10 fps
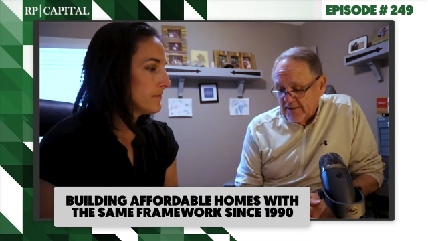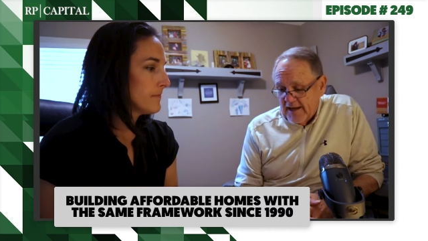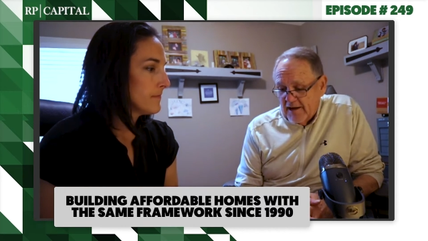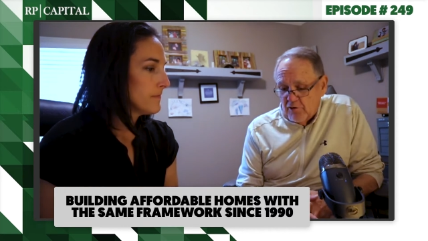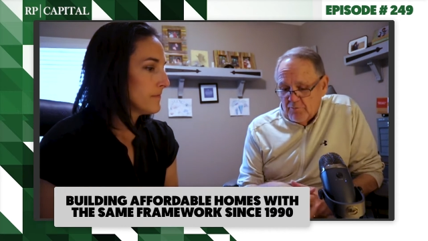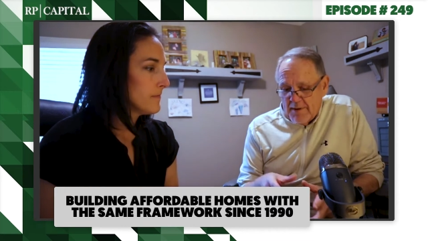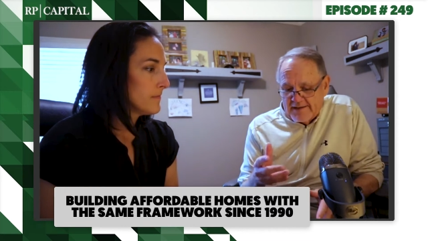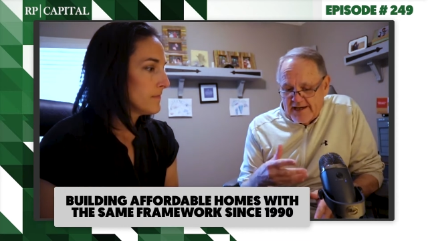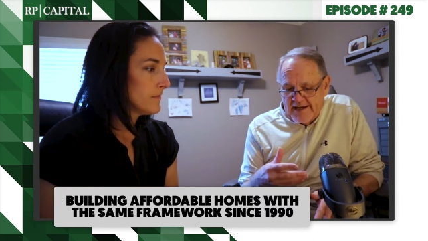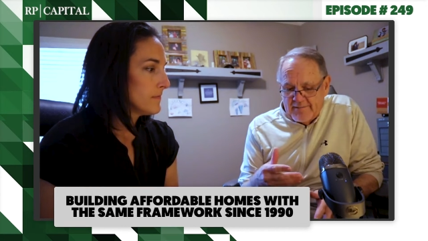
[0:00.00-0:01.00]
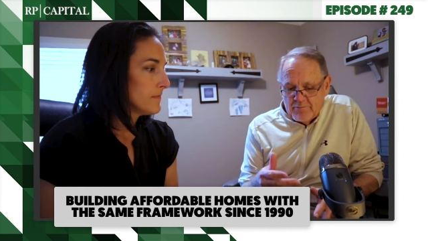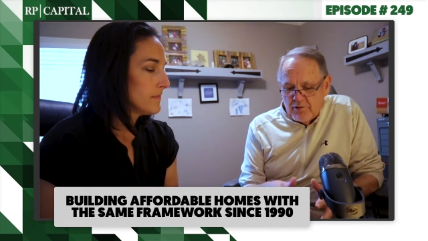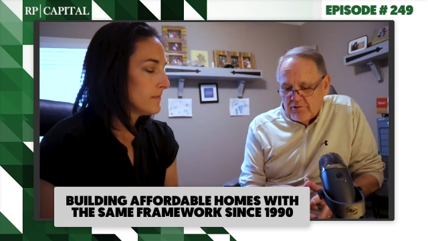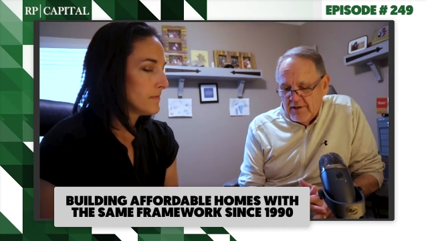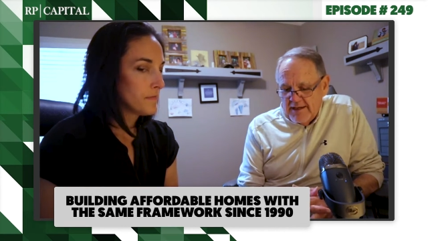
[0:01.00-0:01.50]
Speaker 1: I hope my team
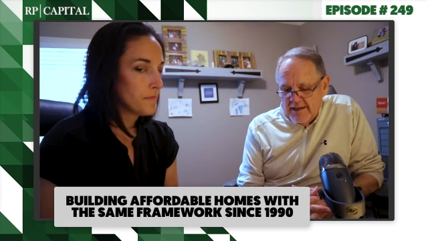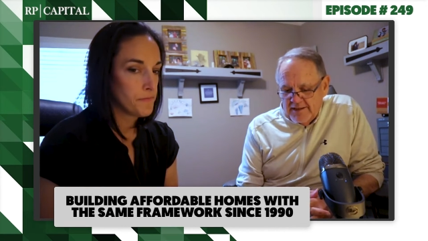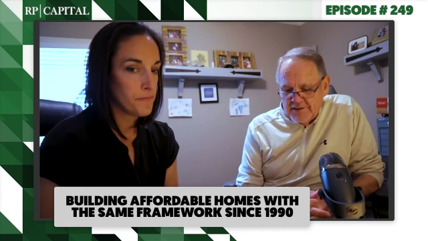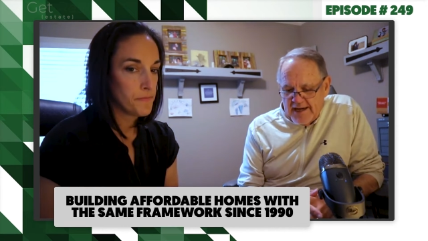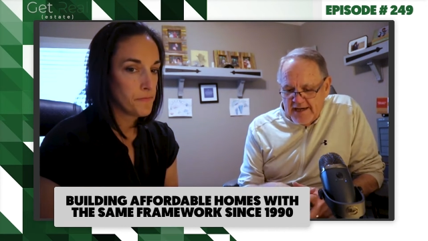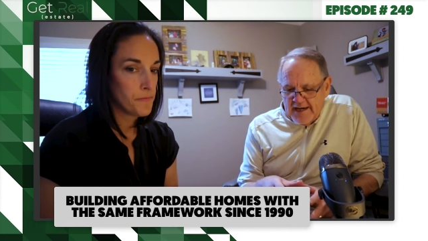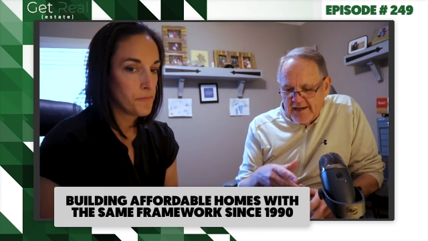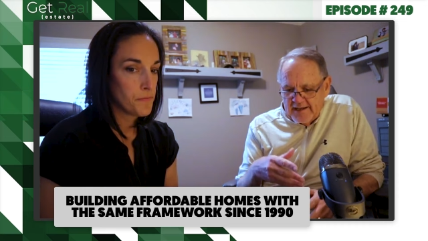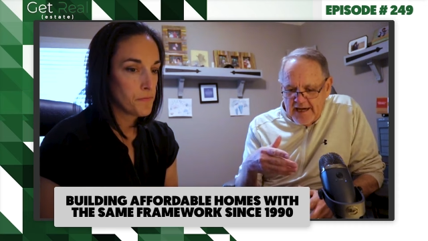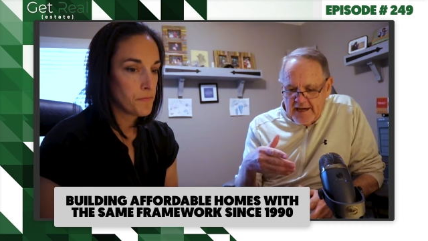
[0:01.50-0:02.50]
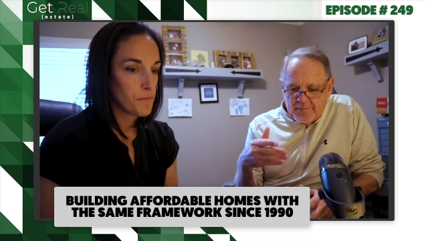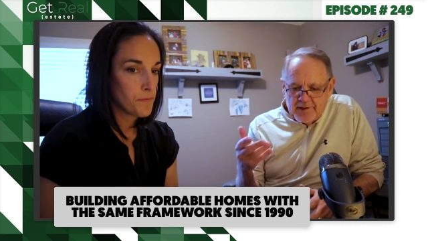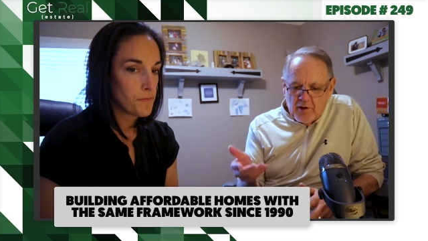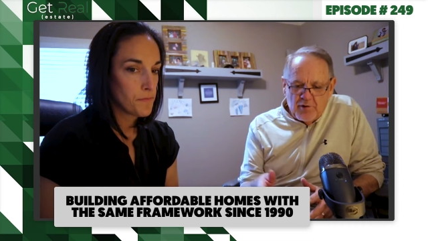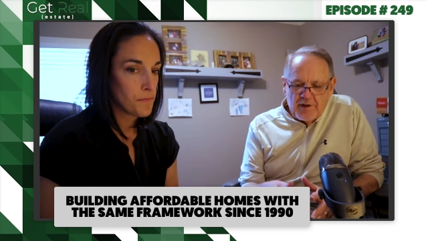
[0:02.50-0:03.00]
will take it and keep it
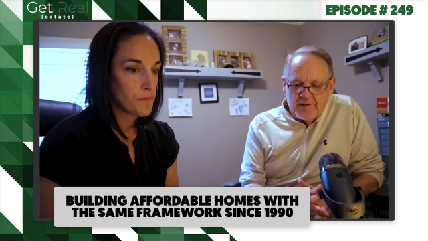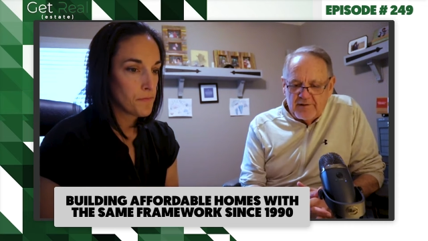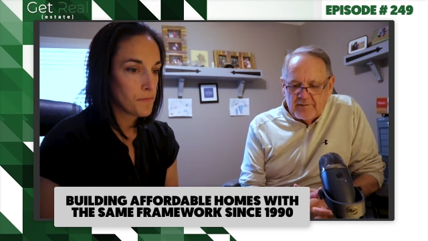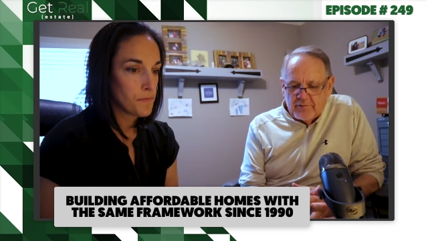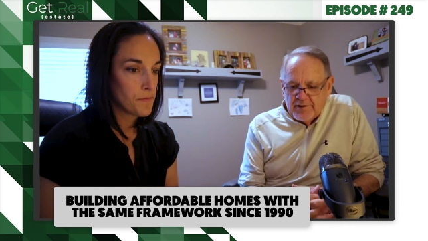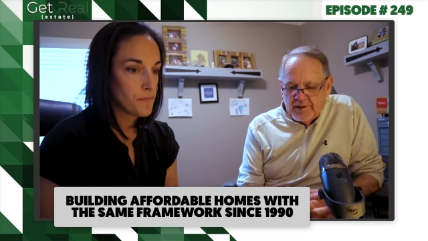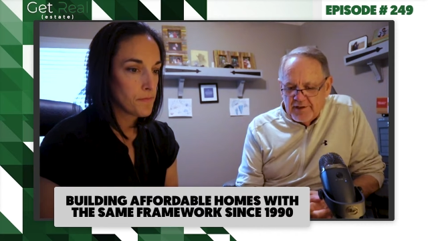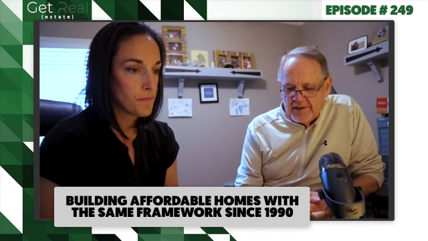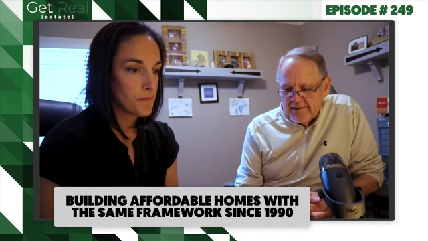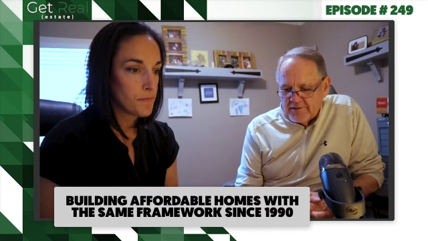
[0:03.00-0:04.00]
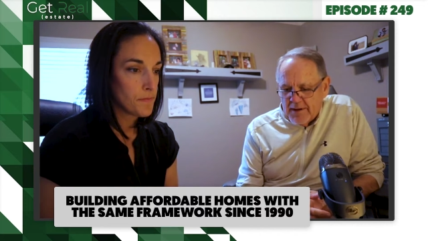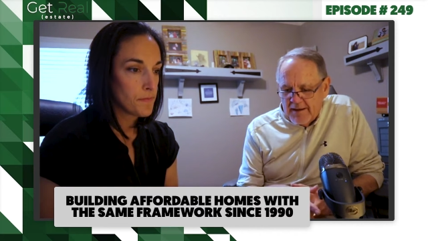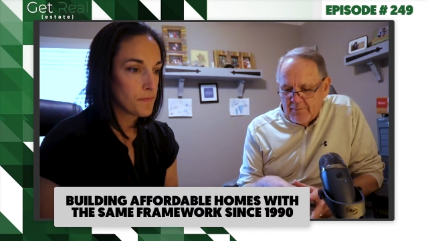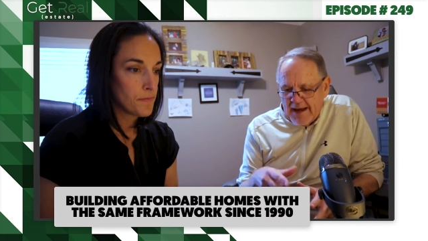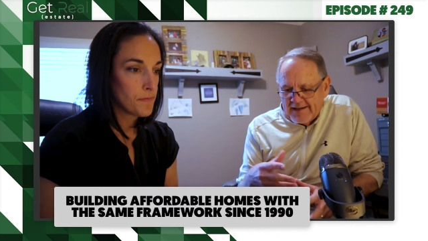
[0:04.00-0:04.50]
going when it's my,
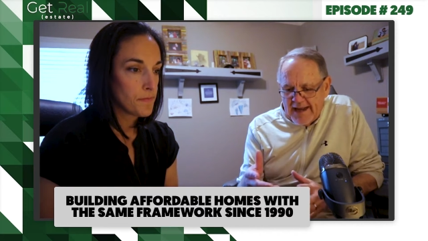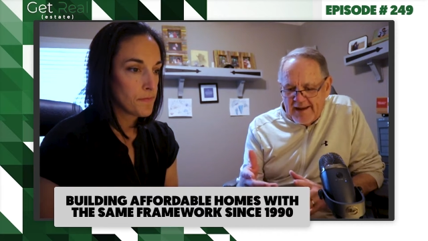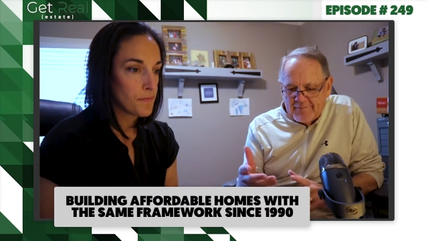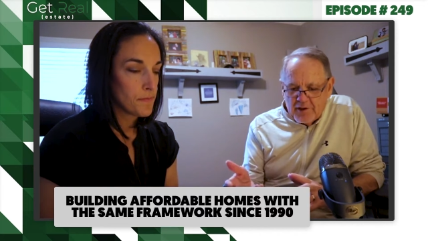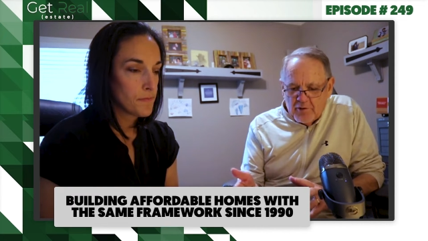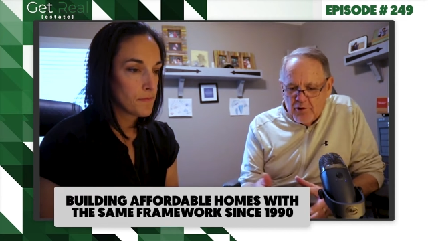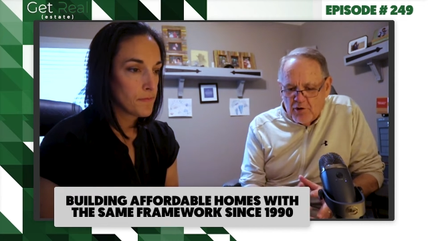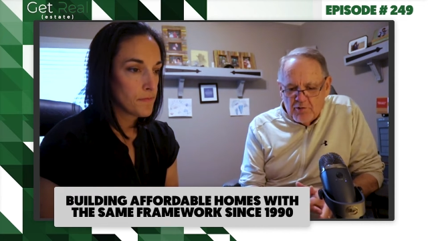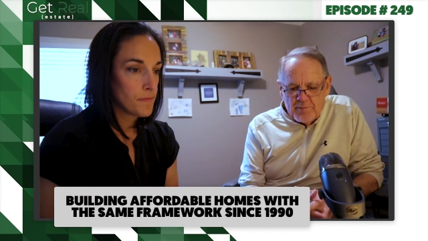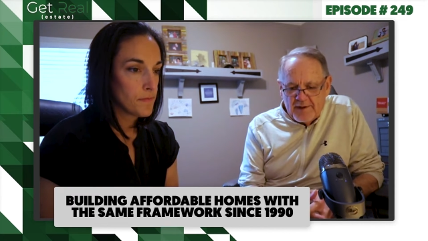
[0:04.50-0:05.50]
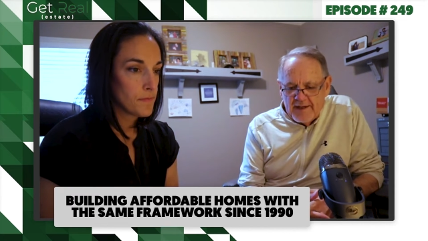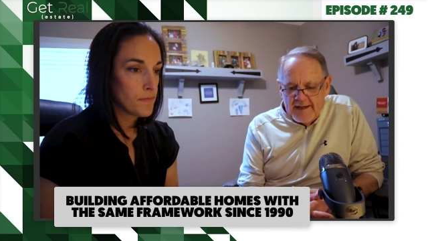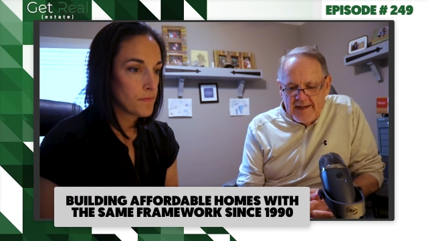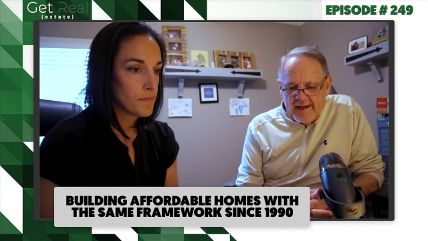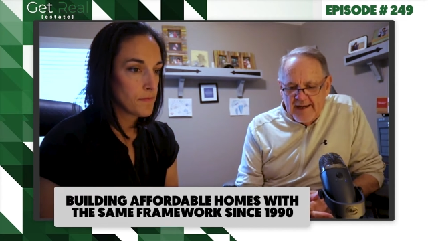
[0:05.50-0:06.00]
my time to go home. And,
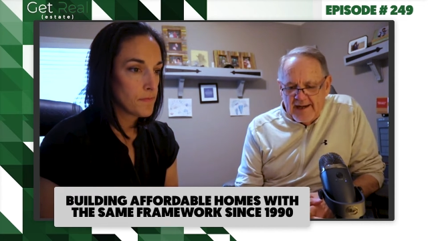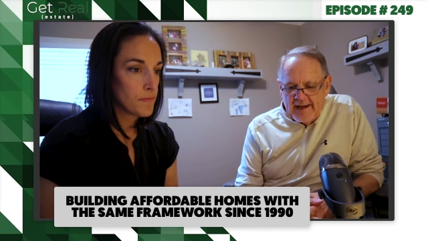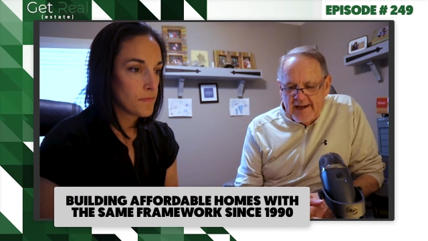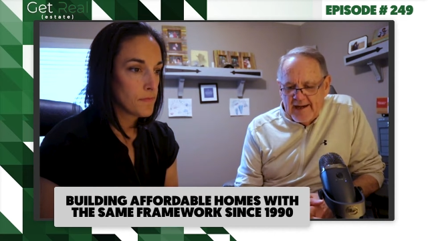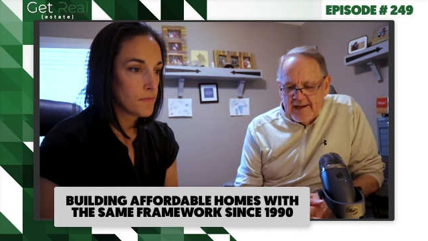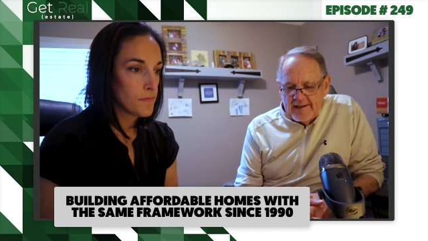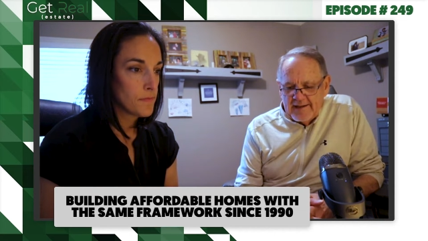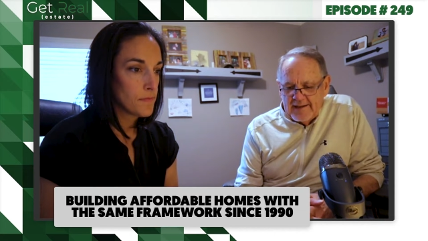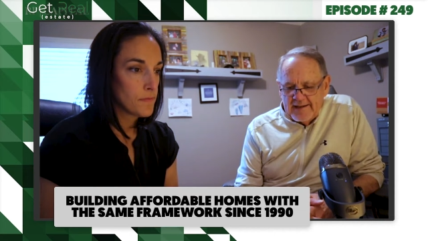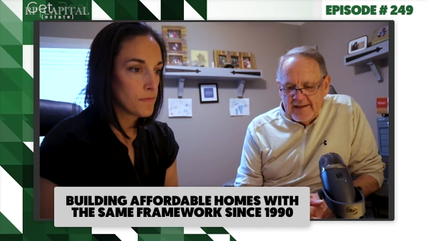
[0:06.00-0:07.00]
and